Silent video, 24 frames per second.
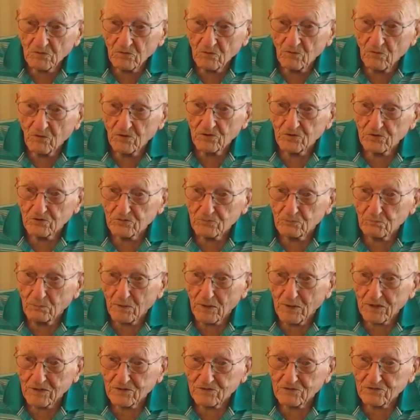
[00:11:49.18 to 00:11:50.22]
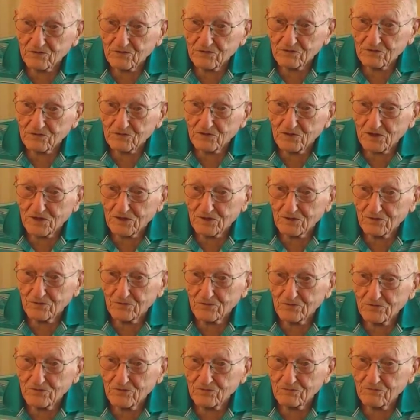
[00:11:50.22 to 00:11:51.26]
oil spots and
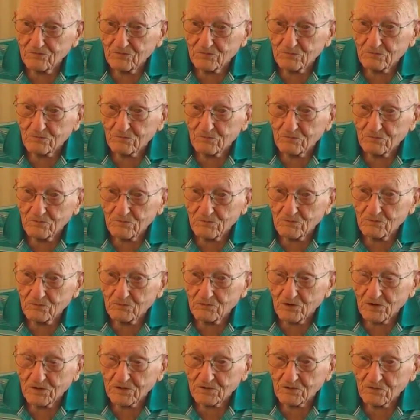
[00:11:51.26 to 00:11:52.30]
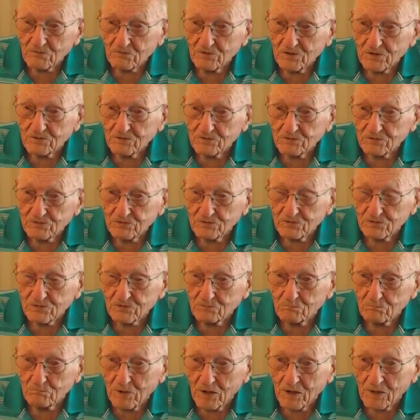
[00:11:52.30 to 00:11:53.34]
tears from trying to run through the
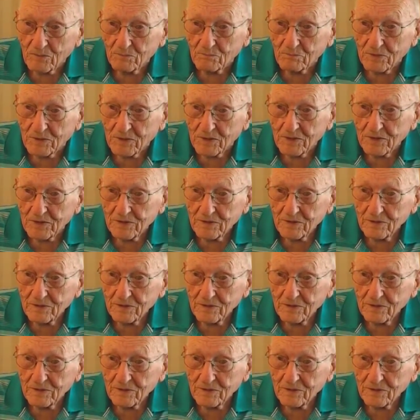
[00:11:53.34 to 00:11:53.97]
bomb bay